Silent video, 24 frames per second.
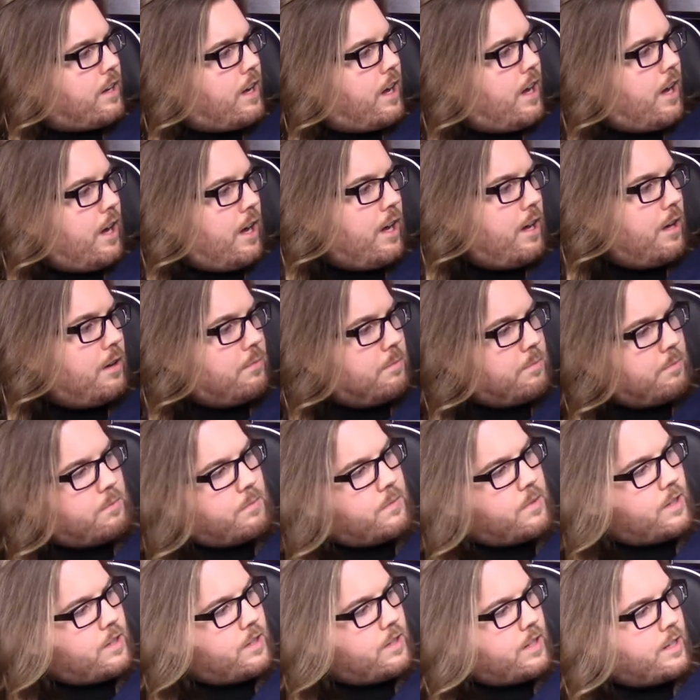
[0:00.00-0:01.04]
I, um,
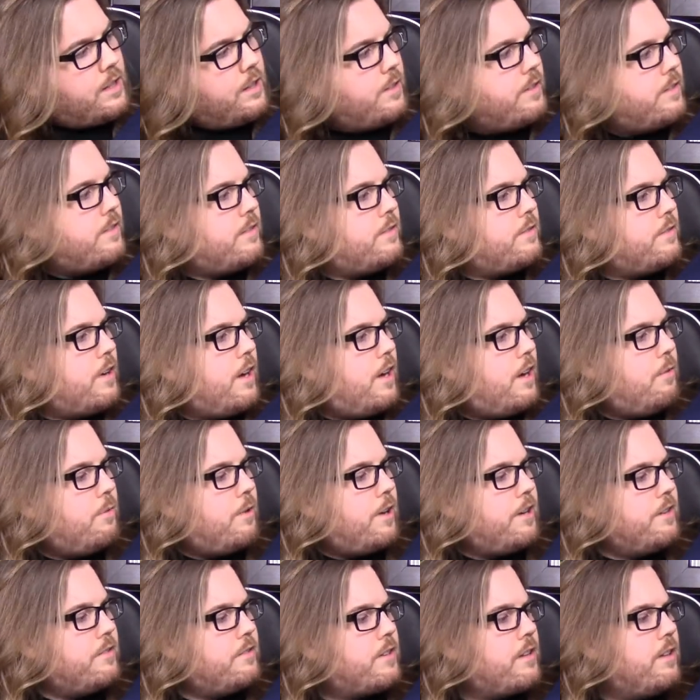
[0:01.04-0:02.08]
it looks uh,
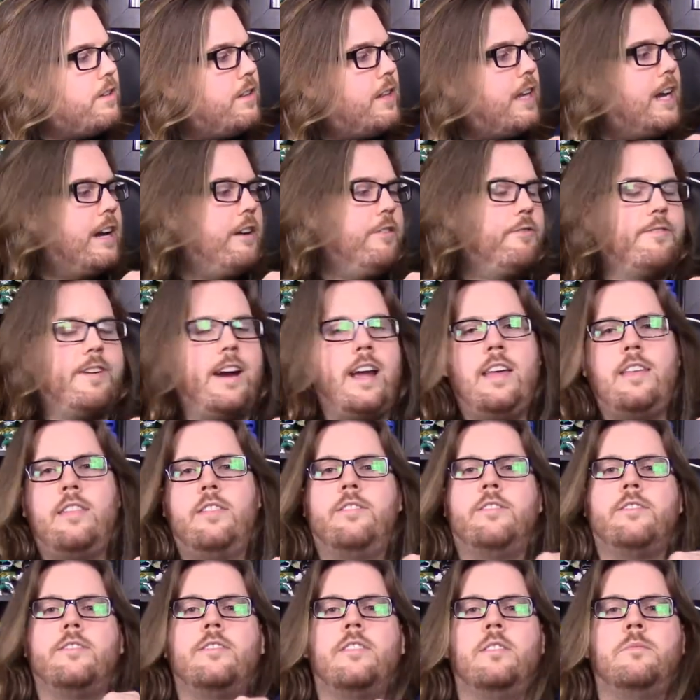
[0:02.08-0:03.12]
what is called like a
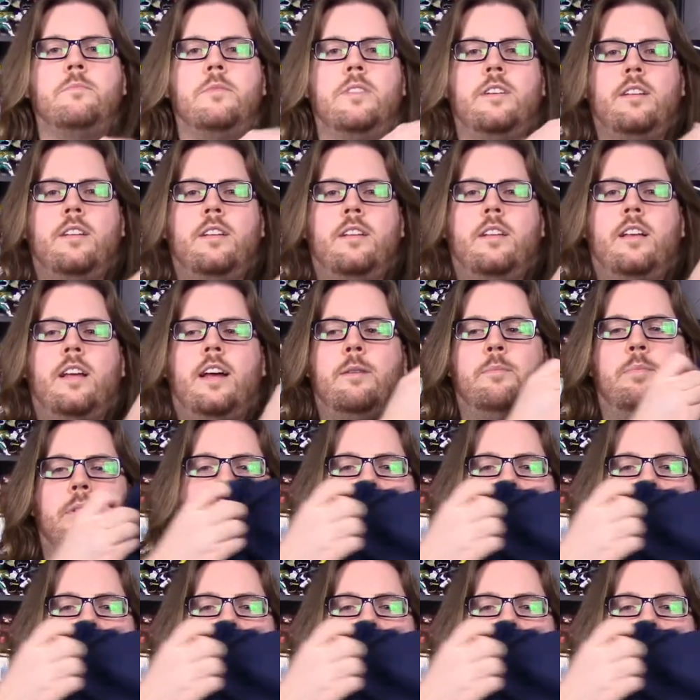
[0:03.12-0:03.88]
wraith or something. Yep.